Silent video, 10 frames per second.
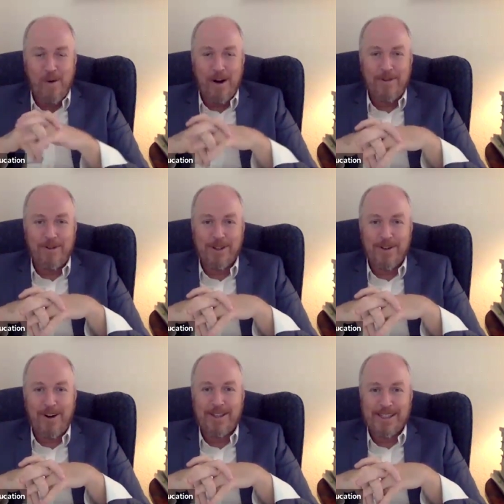wonderful sort
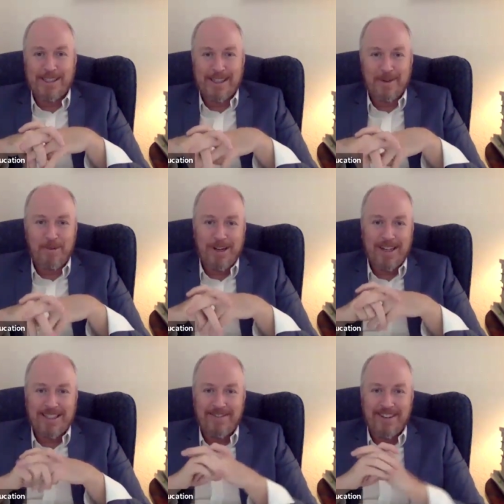of artistic
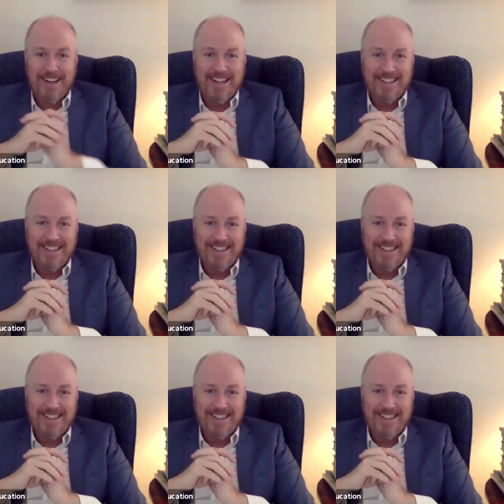productivity.